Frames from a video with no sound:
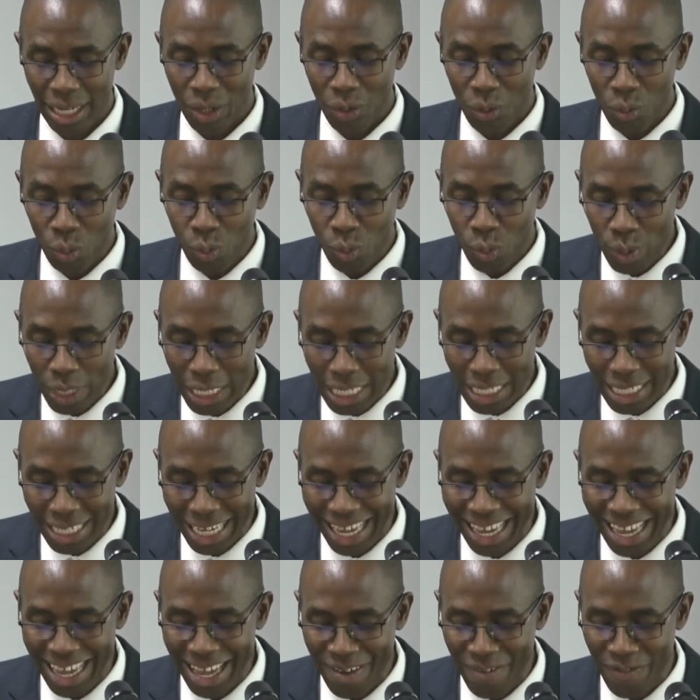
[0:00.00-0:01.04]
to which I
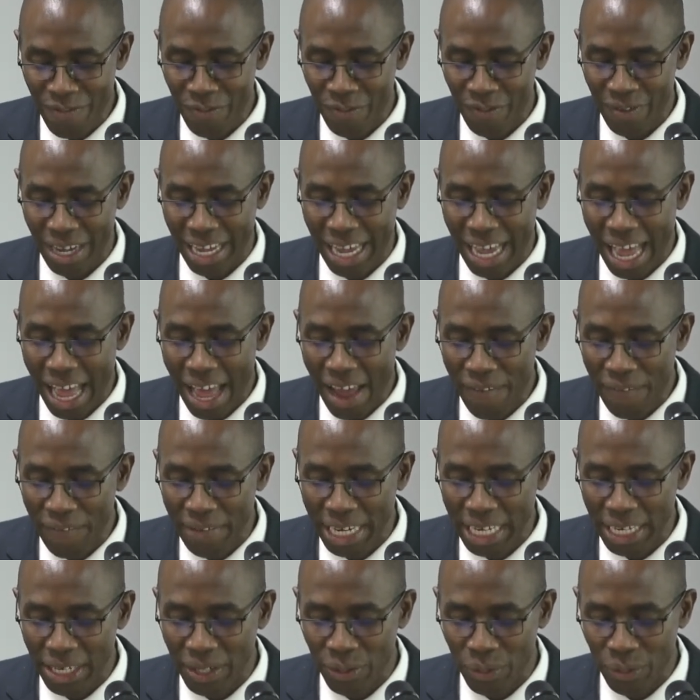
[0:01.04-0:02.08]
have
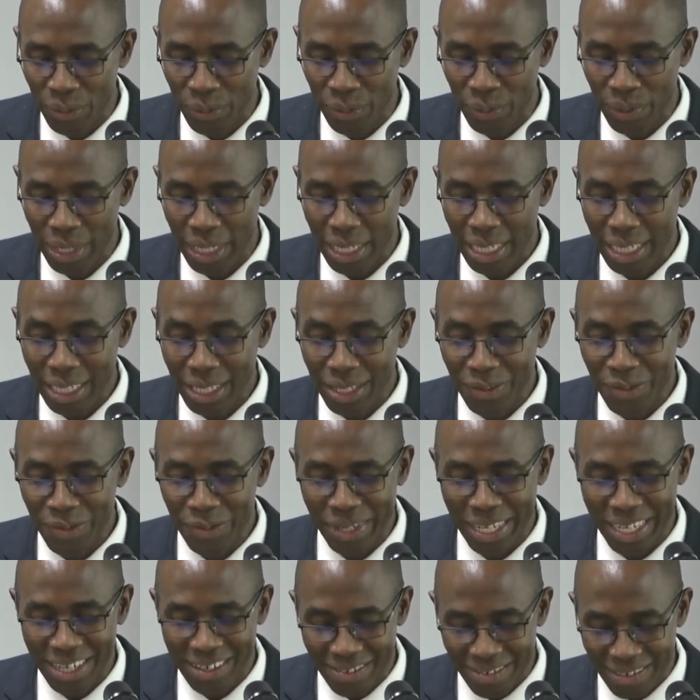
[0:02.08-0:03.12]
carried you into
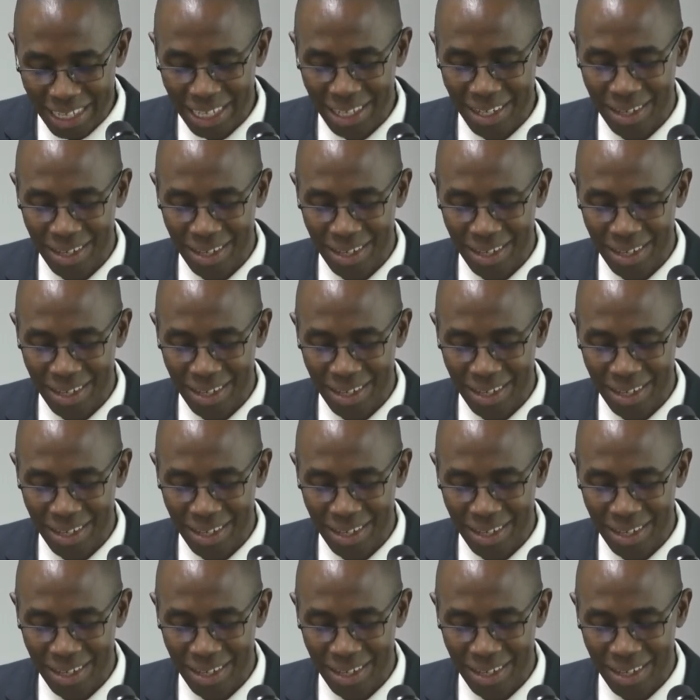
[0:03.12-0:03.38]
exile.